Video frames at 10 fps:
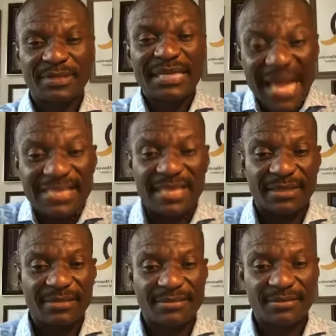Does it?
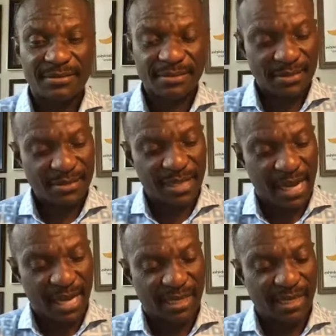
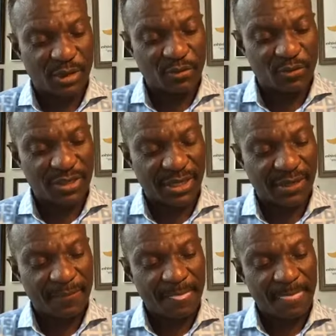Hallelujah.
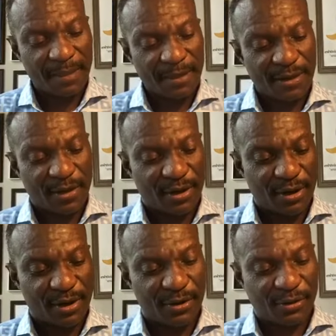
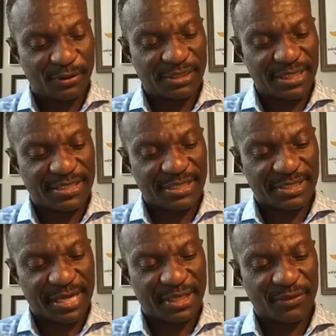Oh, Jesus,
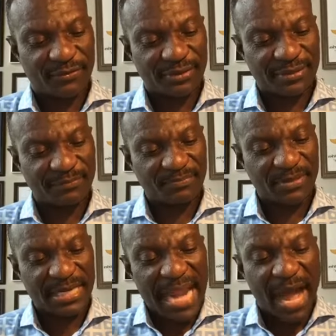thank you.
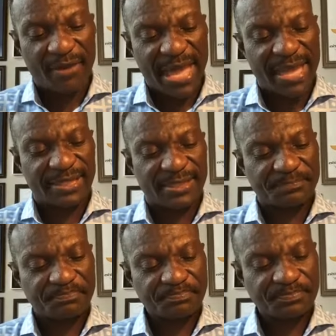Now, 8.
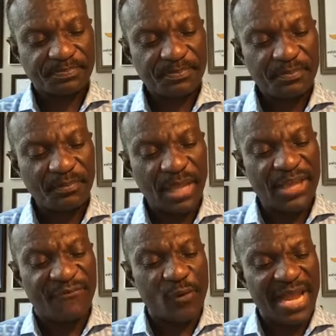
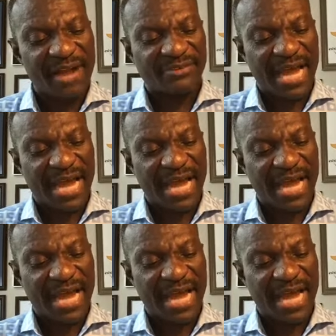If we have